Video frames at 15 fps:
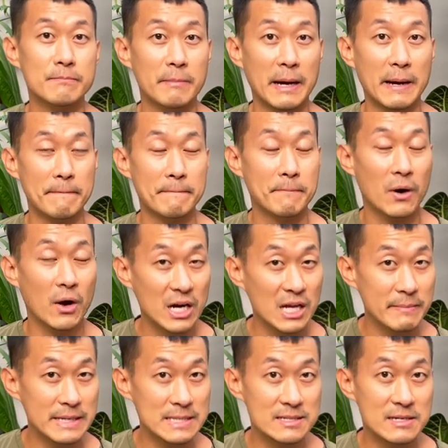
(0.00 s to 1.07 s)
my
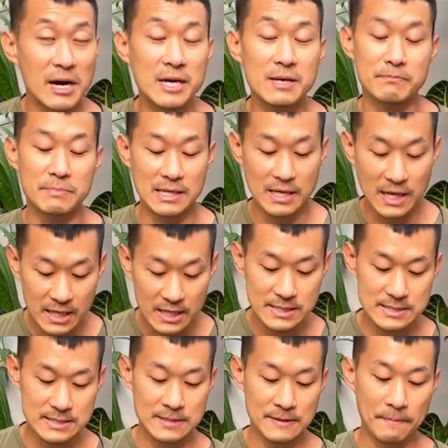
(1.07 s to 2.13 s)
potting mix guide
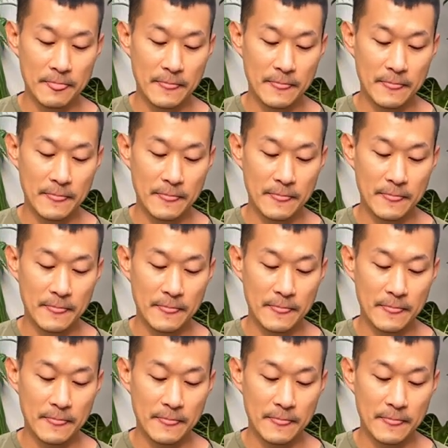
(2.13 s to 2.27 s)
because